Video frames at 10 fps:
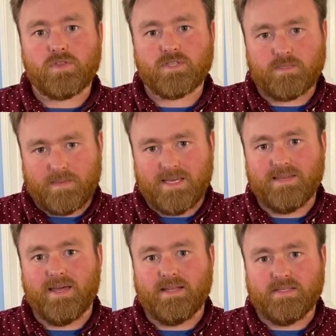Speed
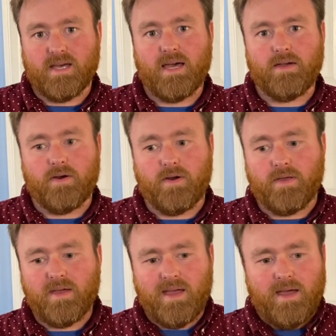and Die Hard
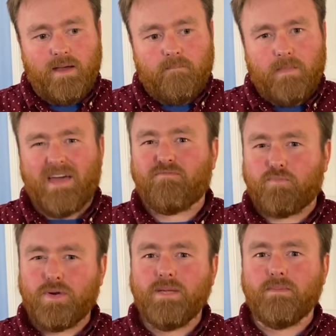have
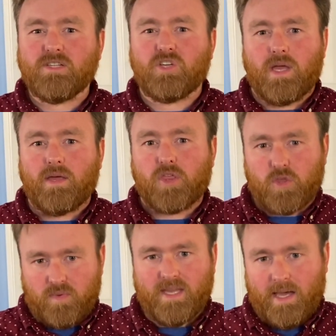pretty much a
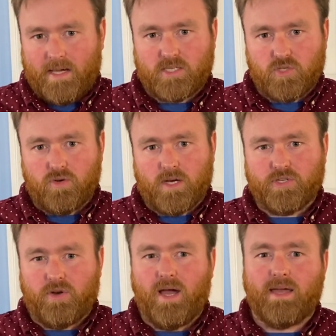3-act
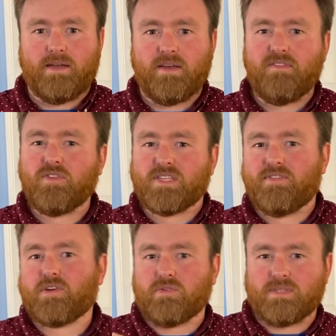structure. I have a
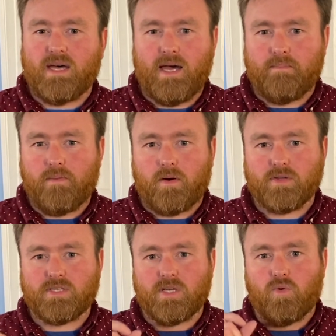difficult time
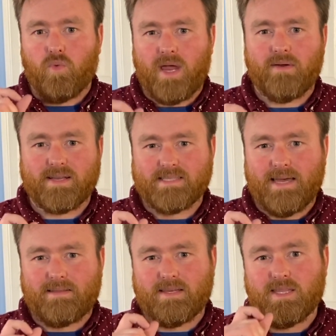parsing where
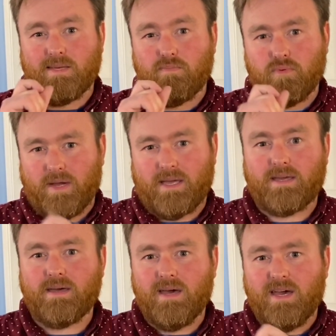exactly the break
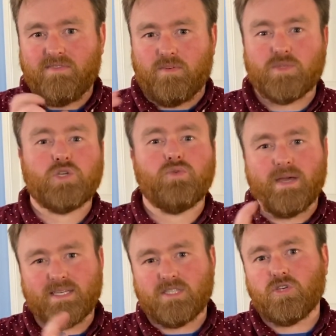from
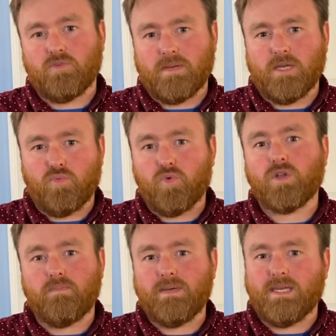2A to 2B
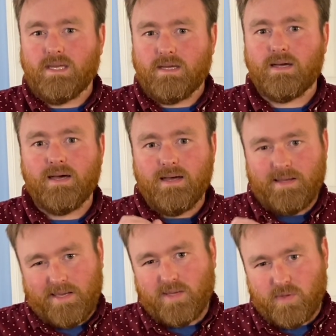would be
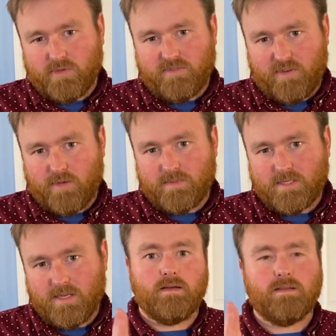in those
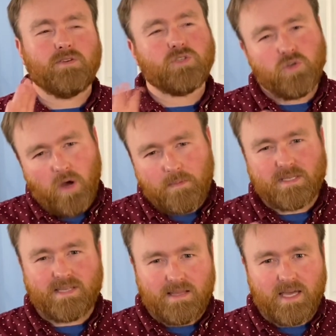films. There's 2
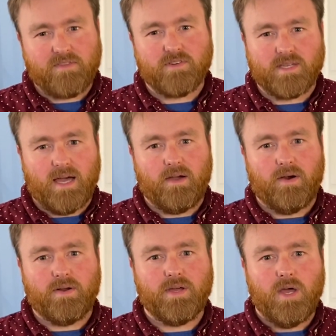options I like for Die
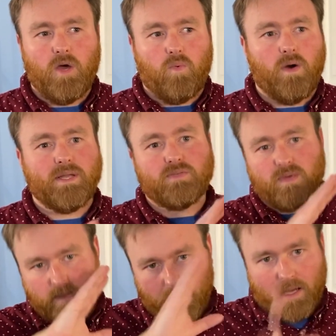Hard. One is when
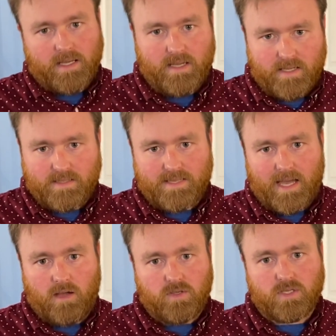the body hits
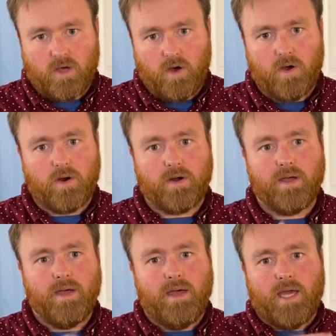Al's car
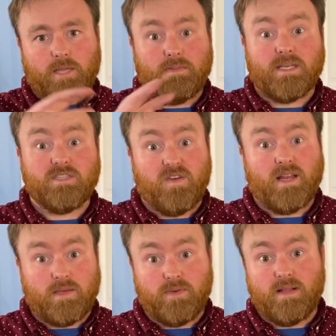and the police
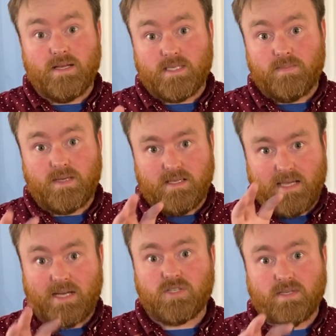finally realize something is
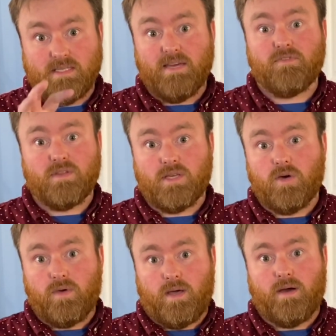actually definitely
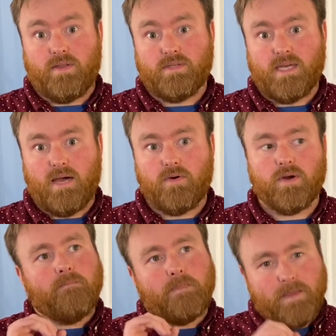going on in the
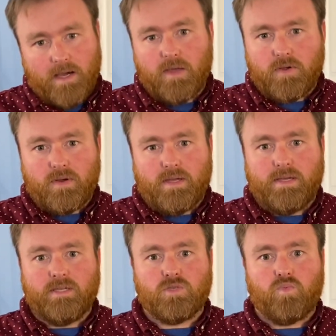tower. The other
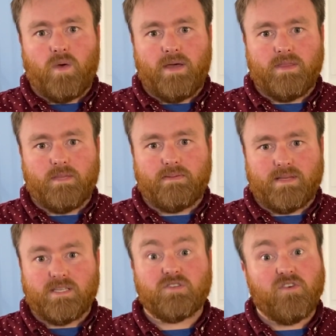is when the
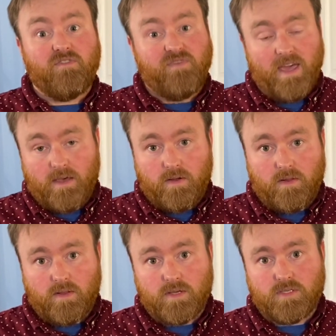police
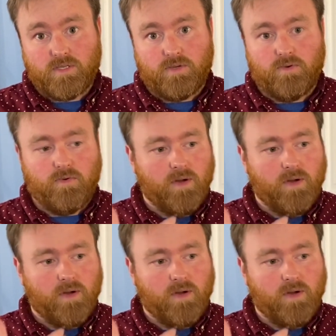fail to